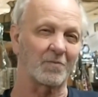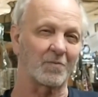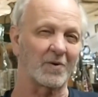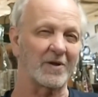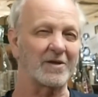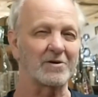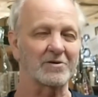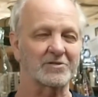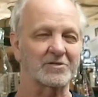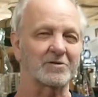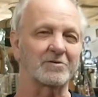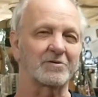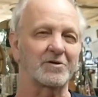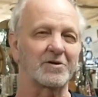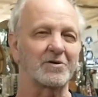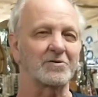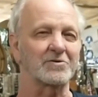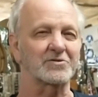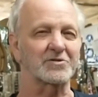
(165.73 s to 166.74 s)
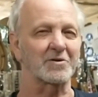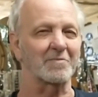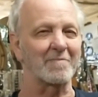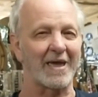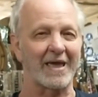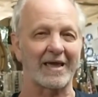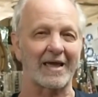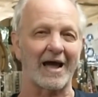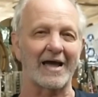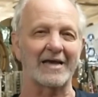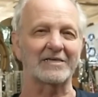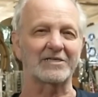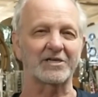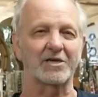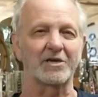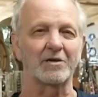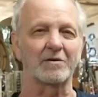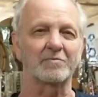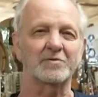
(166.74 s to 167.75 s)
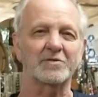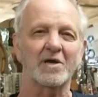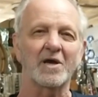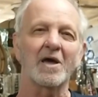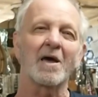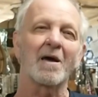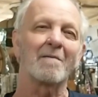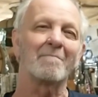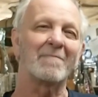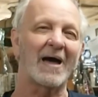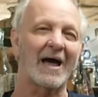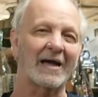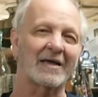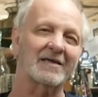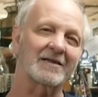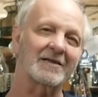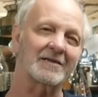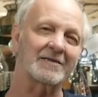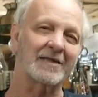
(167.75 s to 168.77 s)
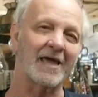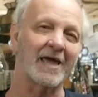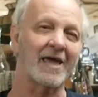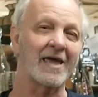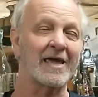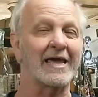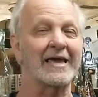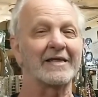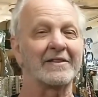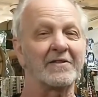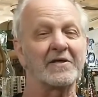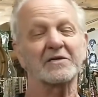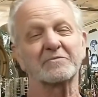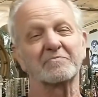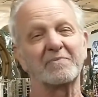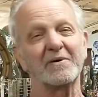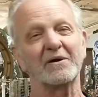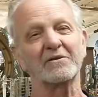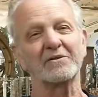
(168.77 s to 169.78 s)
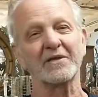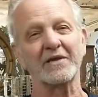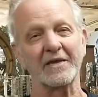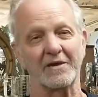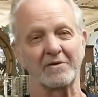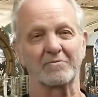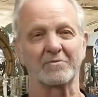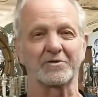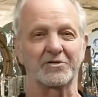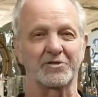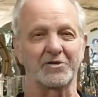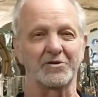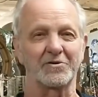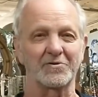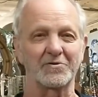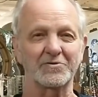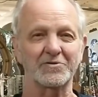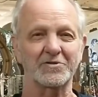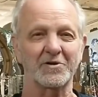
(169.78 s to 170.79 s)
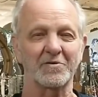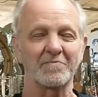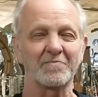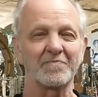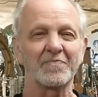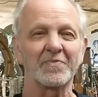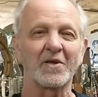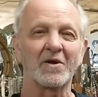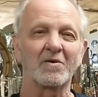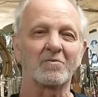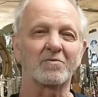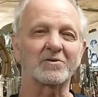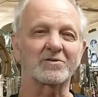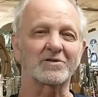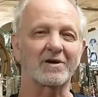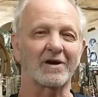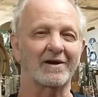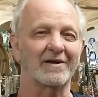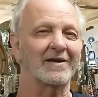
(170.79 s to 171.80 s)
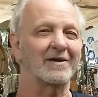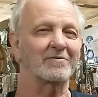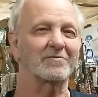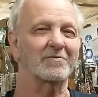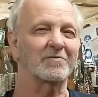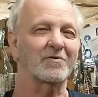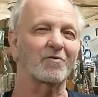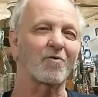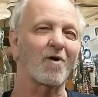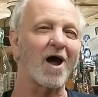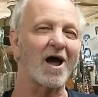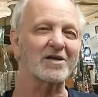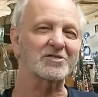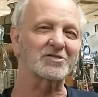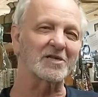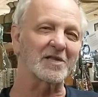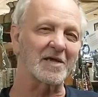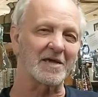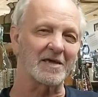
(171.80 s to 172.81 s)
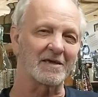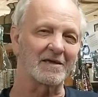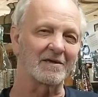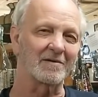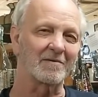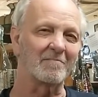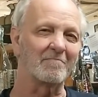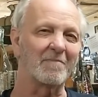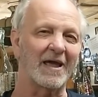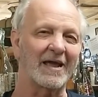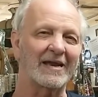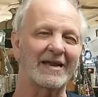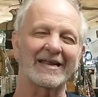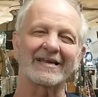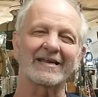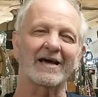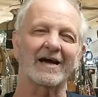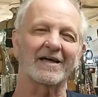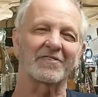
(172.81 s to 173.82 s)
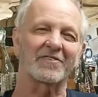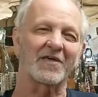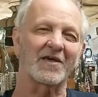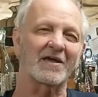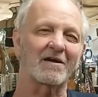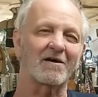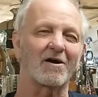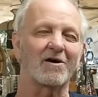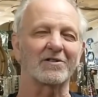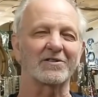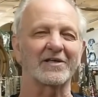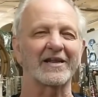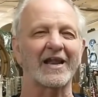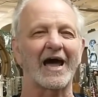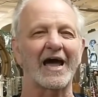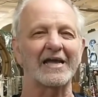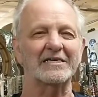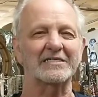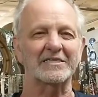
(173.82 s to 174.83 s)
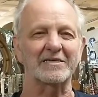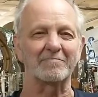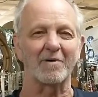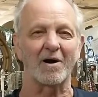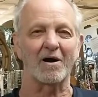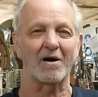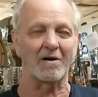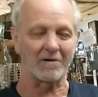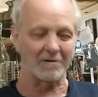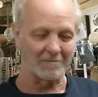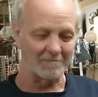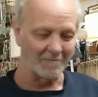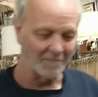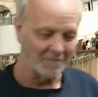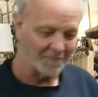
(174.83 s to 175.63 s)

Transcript: we used to use to make ice cubes back in the day, in this building it was used, Crosley made a thing called an icy ball.